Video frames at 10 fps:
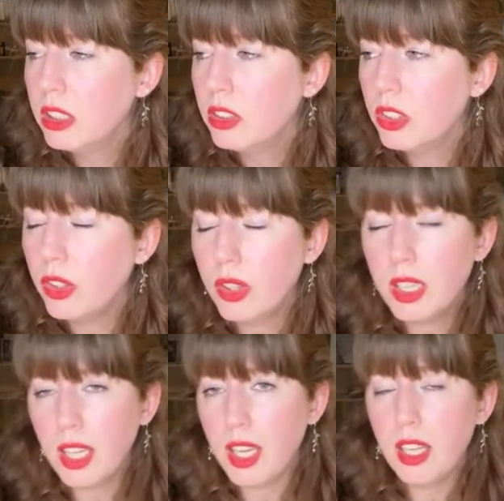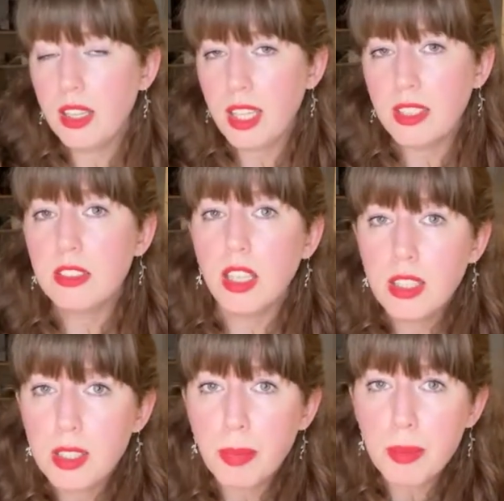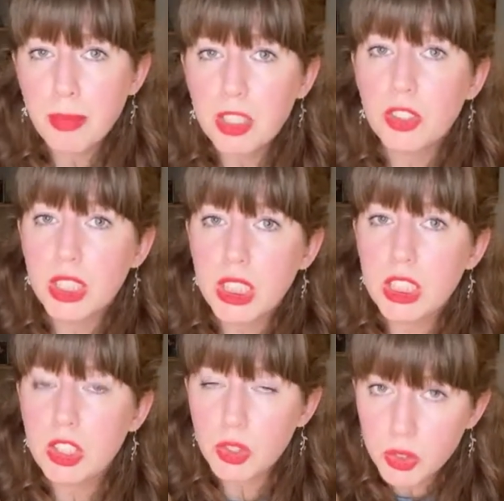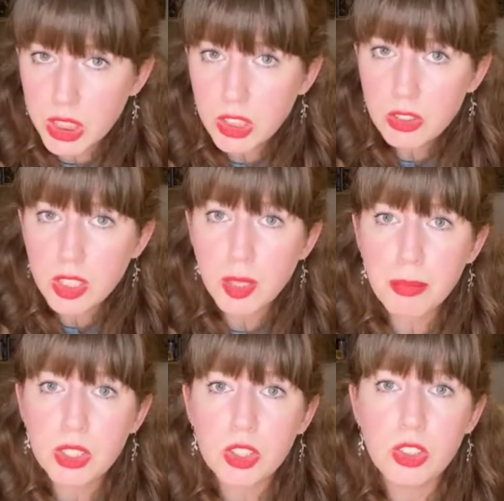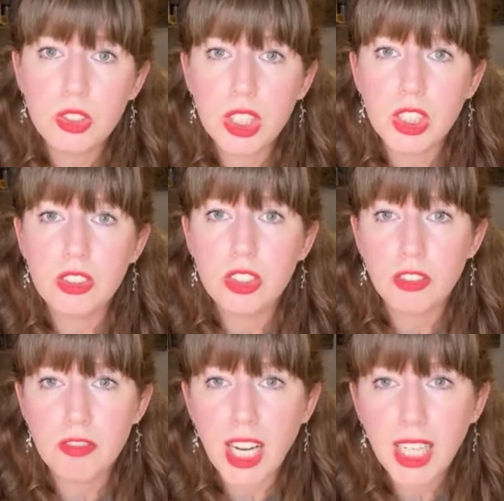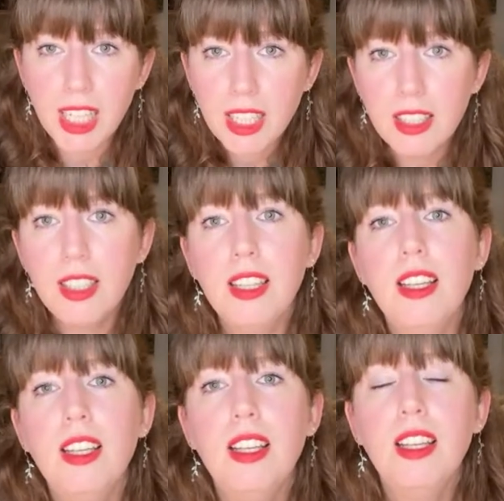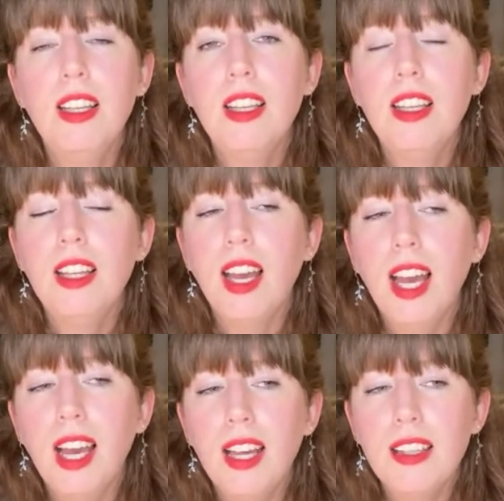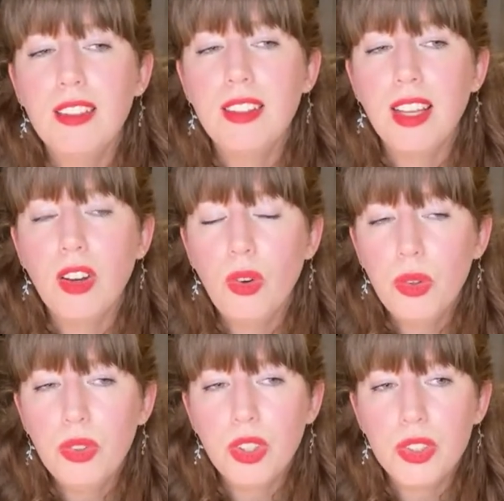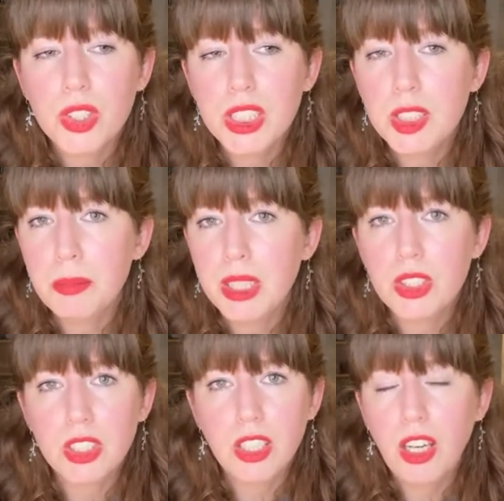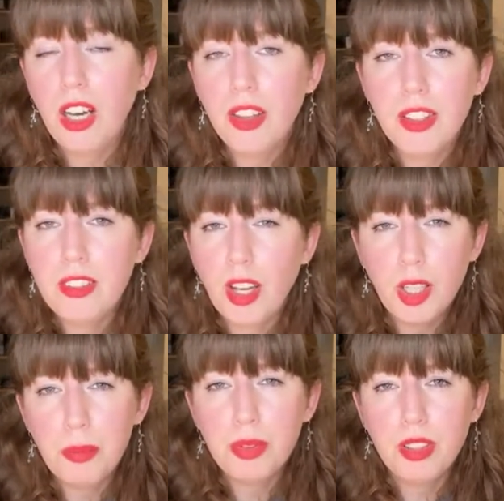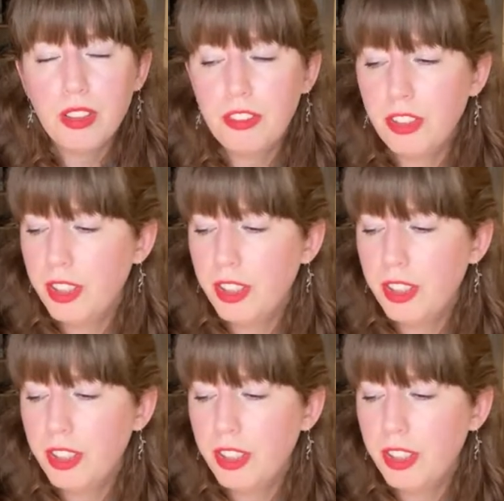so they started by measuring neutrinos, so they measure neutrinos directly. And they're also trying to measure other types of